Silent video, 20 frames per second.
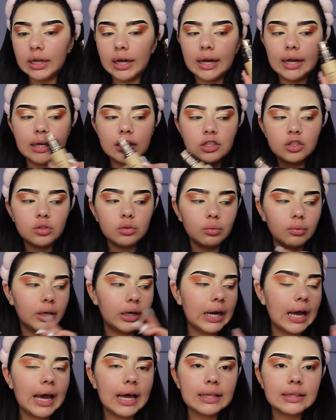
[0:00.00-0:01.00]
I swear
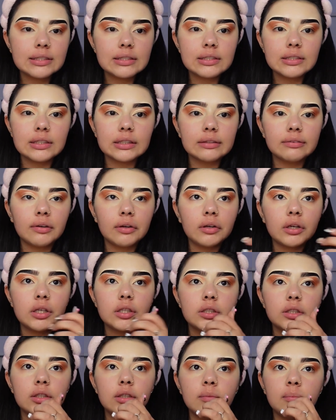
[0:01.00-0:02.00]
I had the stick
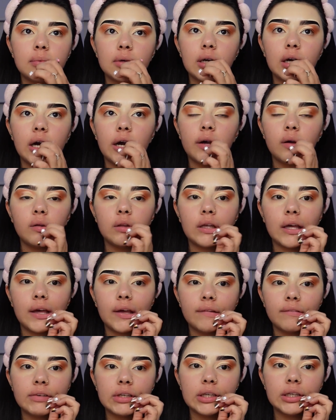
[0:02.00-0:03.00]
foundation, but I only
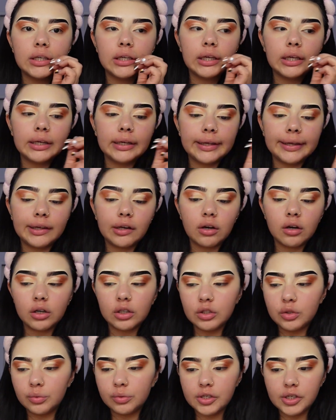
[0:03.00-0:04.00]
have it in a
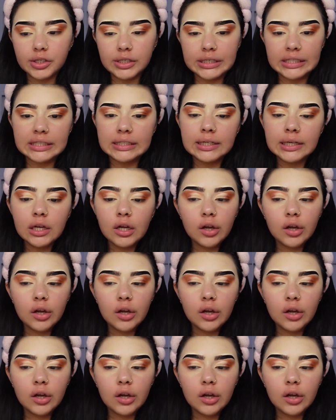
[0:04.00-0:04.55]
contour shade.